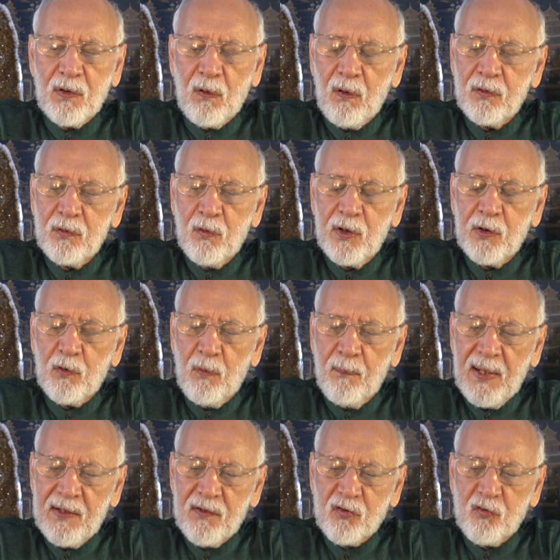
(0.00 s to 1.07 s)
The ongoing
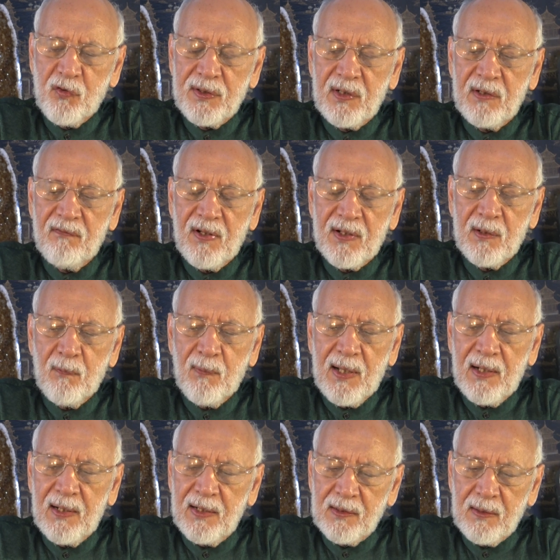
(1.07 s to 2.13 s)
romance, treat it very
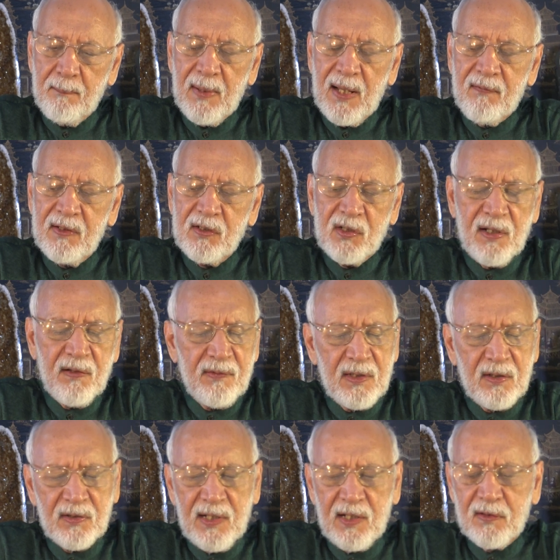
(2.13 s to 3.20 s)
well. And the marriage
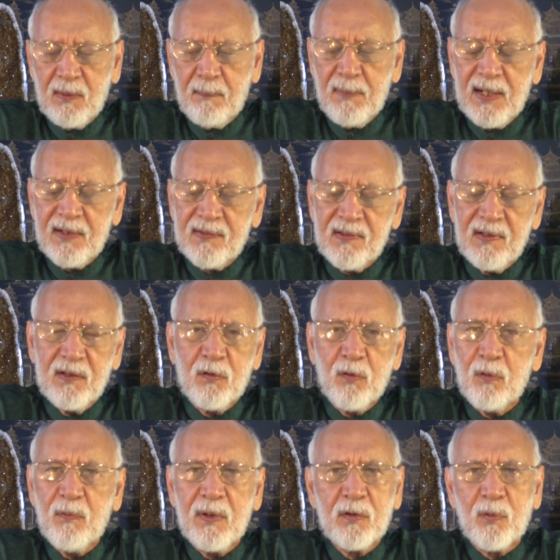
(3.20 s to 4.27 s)
area, take the back seat.
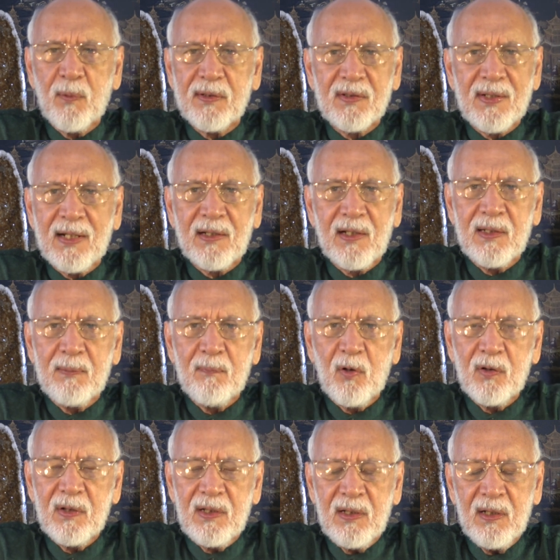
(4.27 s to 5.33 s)
Don't want to attack
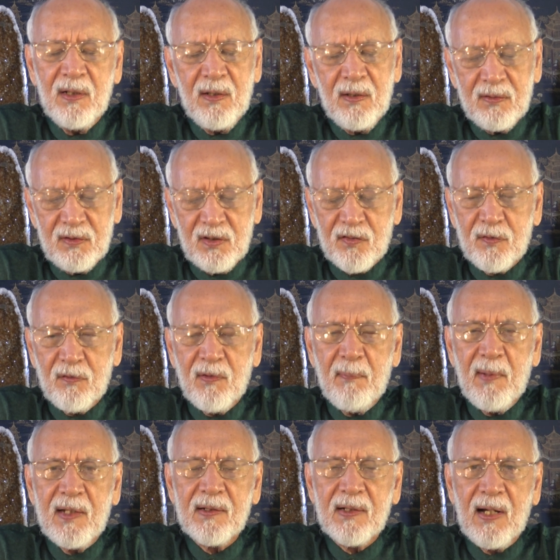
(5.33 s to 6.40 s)
anybody. Just
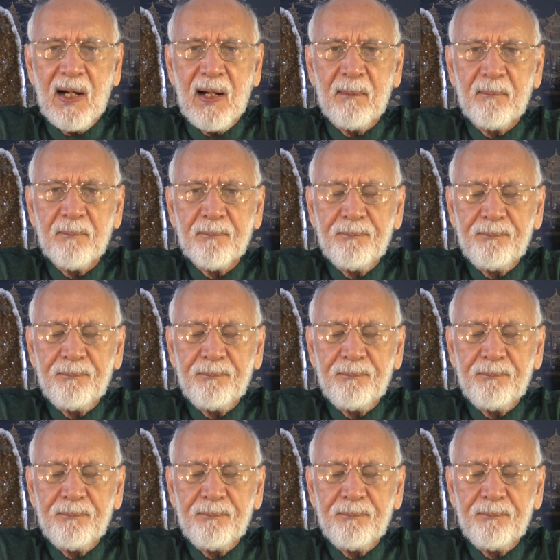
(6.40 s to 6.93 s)
remain calm.